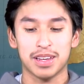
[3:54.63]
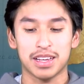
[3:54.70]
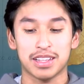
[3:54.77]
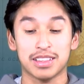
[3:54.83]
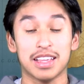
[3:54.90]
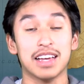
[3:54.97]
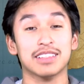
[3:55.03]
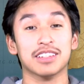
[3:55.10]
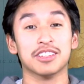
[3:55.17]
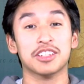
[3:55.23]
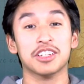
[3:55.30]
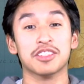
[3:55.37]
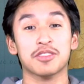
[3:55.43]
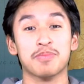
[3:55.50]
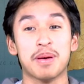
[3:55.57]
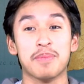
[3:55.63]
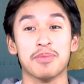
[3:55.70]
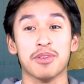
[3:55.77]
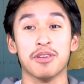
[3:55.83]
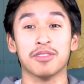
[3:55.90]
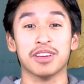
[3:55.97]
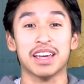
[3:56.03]
Classic cheese or
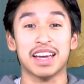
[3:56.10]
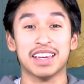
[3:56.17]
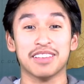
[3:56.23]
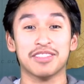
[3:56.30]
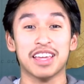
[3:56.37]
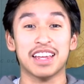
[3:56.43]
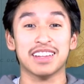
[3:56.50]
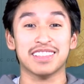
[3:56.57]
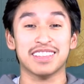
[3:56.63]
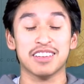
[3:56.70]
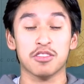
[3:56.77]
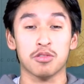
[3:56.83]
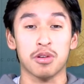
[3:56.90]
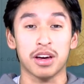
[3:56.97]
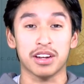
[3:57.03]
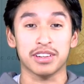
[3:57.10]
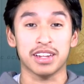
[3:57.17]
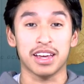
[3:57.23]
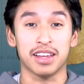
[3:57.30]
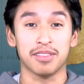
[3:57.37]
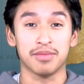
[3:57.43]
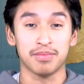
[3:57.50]
pepperoni, I give that a 0 out of
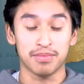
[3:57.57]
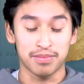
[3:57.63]
10.